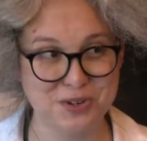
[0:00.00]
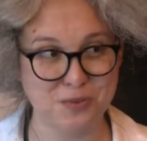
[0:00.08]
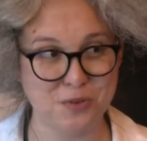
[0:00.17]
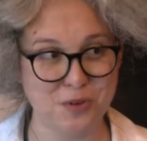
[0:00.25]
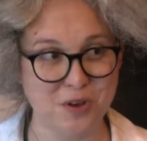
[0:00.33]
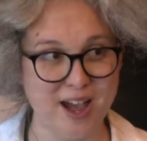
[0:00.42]

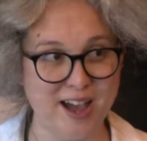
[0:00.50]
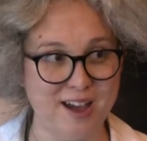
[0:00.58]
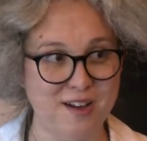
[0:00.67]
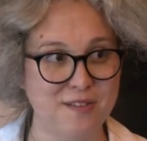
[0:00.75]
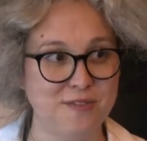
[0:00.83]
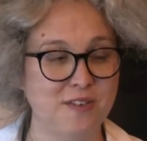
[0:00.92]
we'll
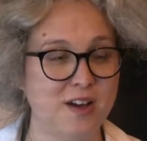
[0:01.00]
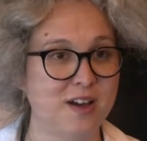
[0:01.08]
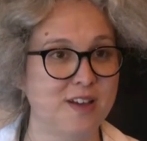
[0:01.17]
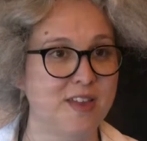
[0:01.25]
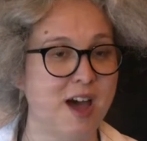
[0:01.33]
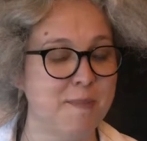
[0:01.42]
have uh,
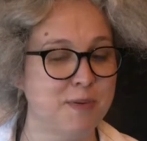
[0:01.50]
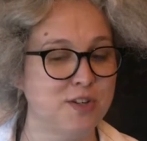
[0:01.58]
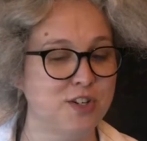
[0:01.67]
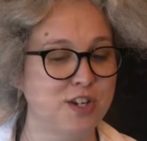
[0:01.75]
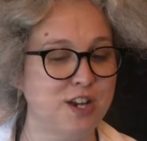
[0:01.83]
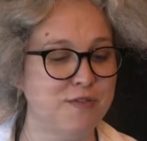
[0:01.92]
the
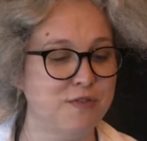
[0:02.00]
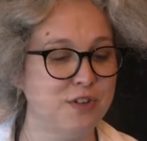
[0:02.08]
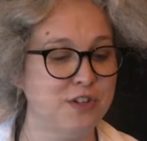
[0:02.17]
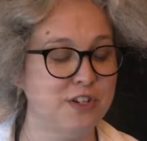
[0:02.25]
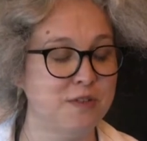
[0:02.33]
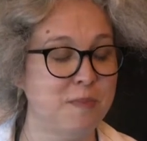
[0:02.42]
opportunity for you
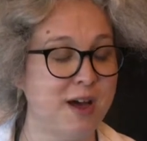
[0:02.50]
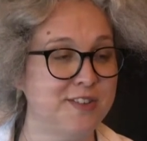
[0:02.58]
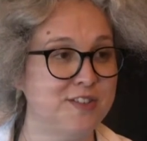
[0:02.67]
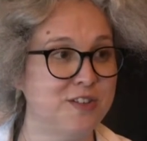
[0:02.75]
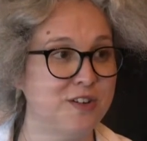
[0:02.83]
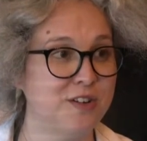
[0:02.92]
to
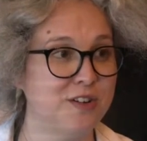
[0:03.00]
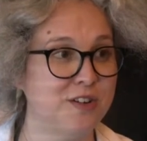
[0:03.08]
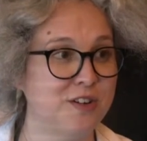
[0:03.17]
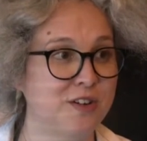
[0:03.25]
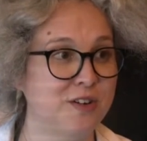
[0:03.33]
sponsor